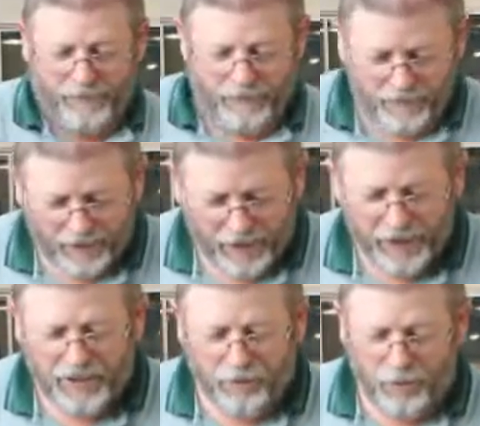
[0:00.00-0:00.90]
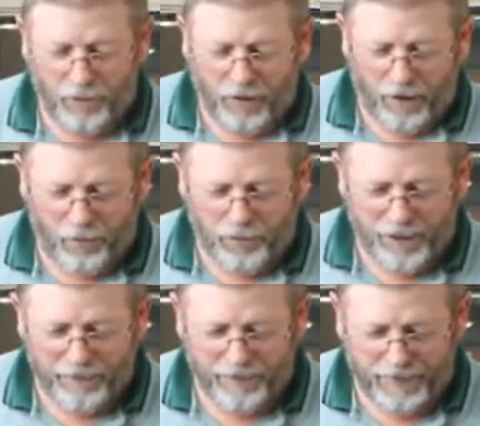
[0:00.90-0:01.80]
Now you need to drill the hole
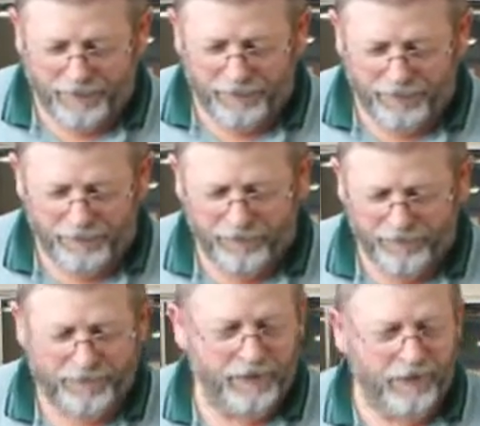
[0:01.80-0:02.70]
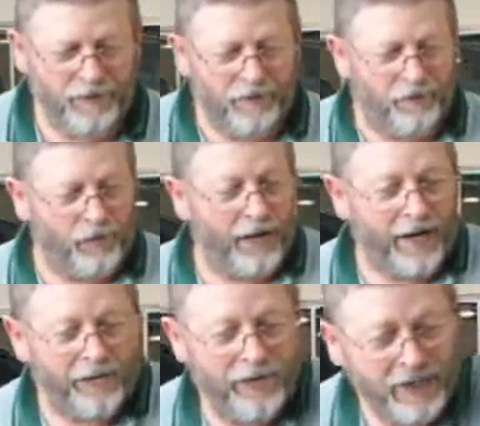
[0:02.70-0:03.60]
deep enough for
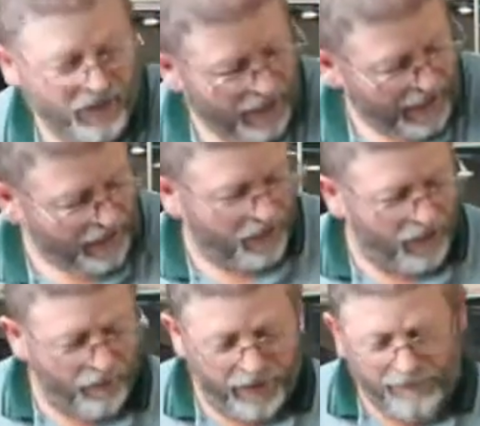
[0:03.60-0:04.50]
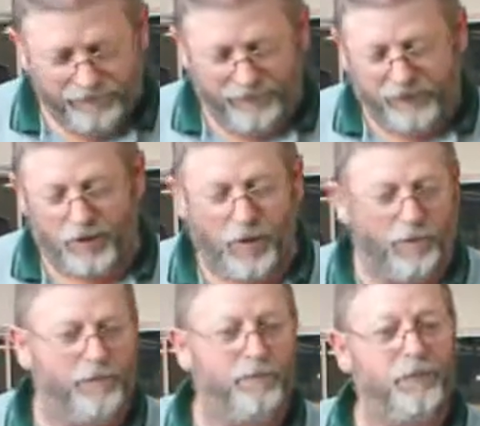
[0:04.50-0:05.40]
our easy out to go in. So
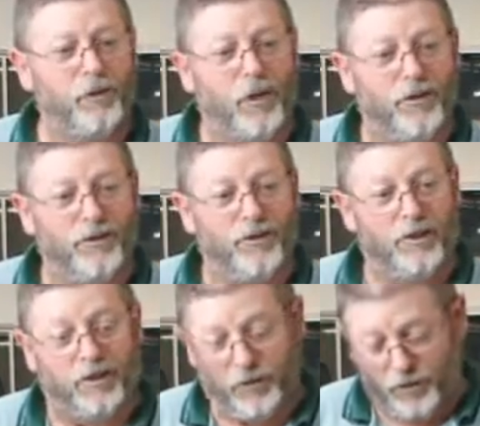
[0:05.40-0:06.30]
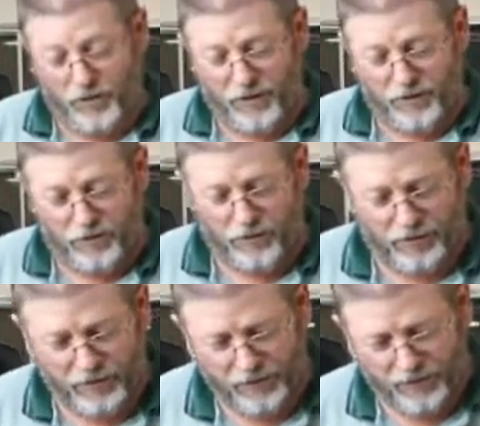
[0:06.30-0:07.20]
I've chosen to use this size,